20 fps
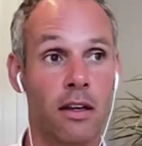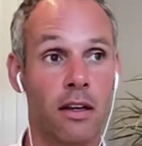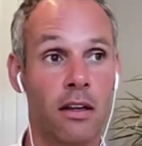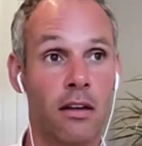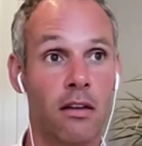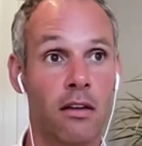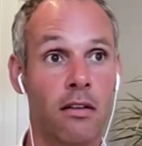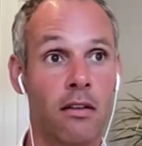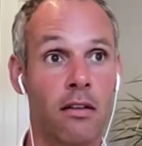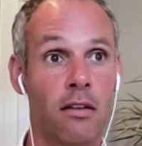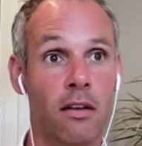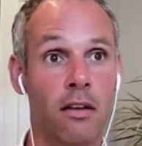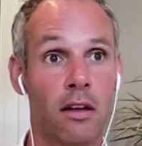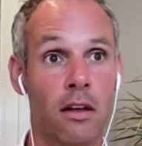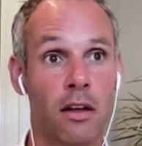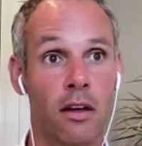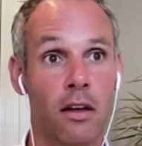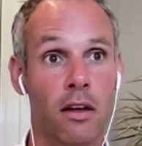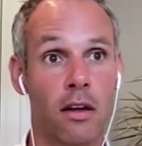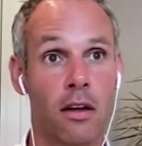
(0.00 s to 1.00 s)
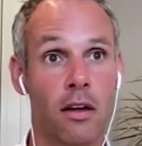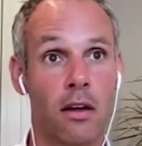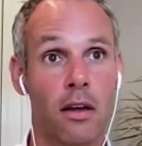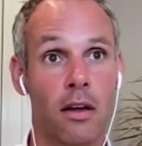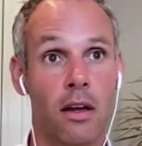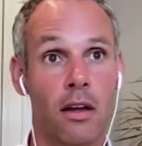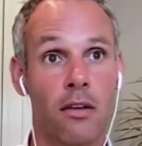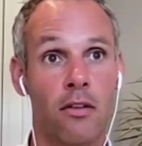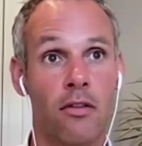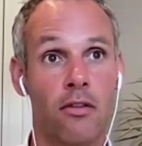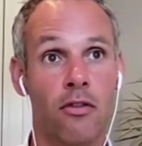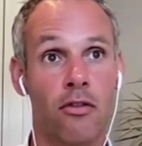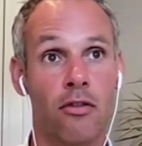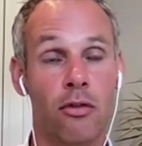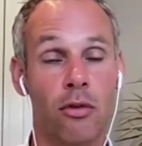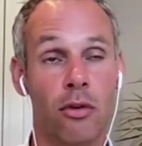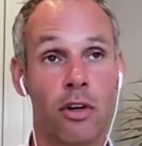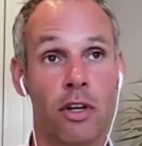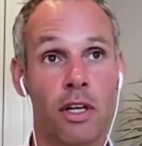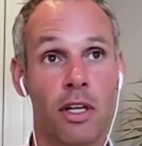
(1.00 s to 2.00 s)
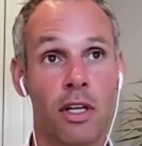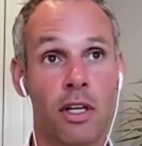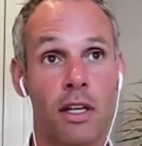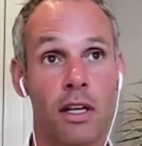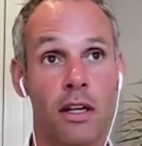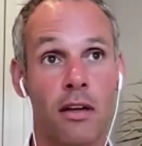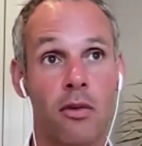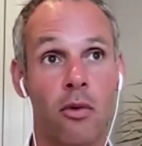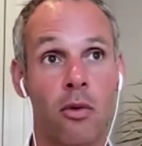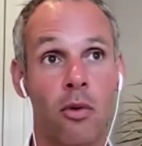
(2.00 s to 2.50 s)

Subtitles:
And ensuring that